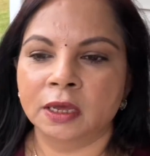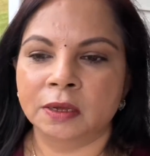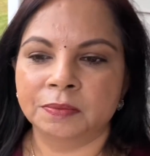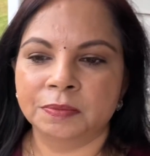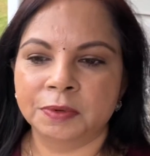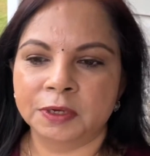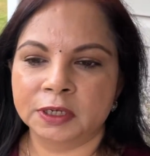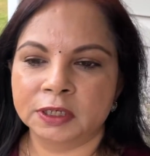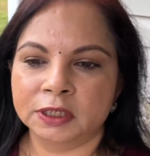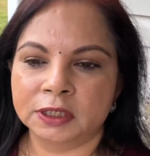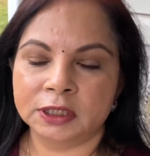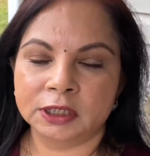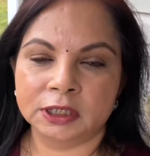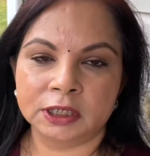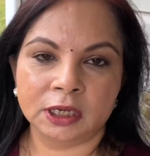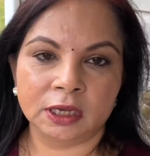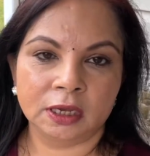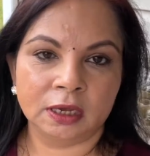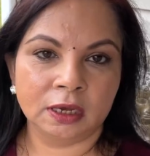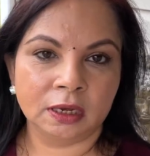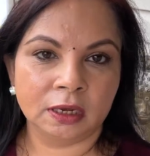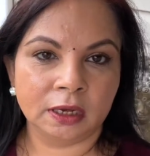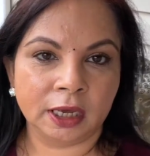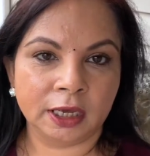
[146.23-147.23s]
but
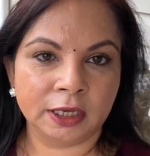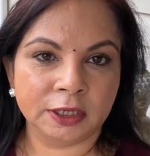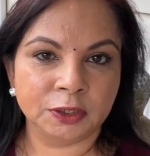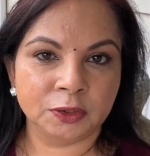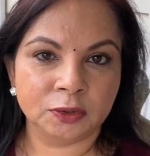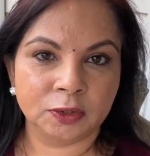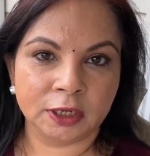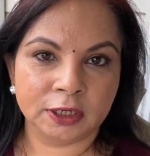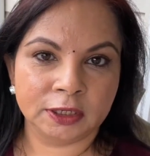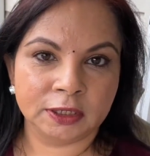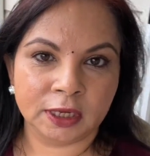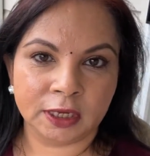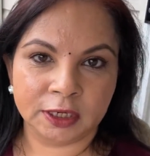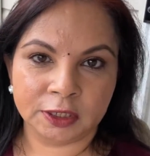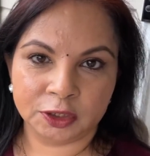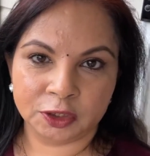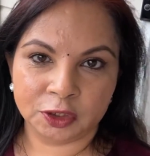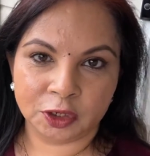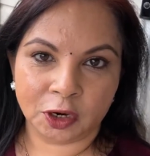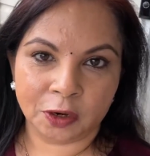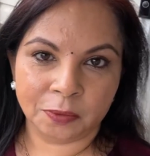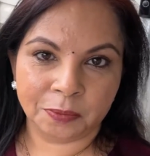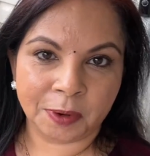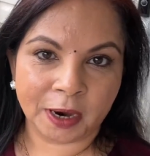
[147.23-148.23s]
as soon as I
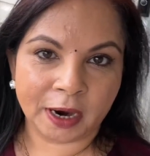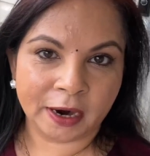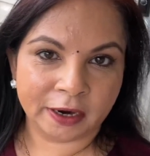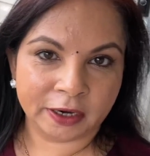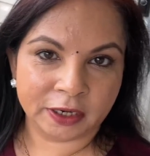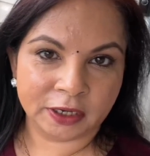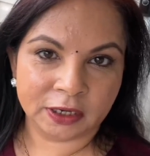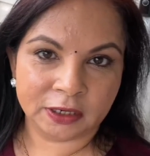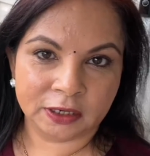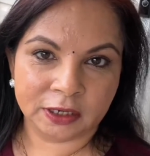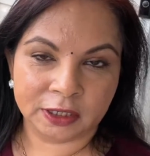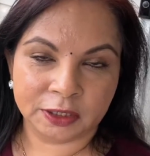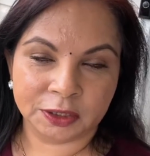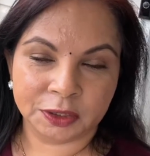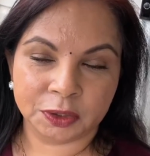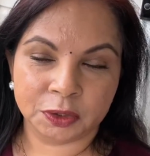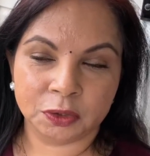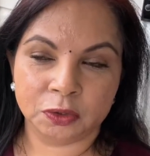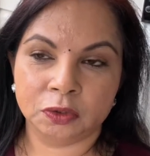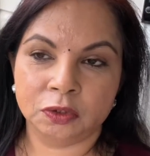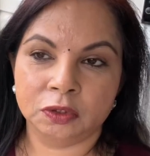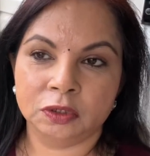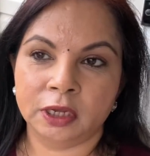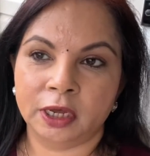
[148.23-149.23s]
drop Aryan at
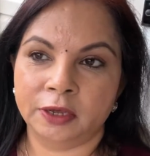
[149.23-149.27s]
school,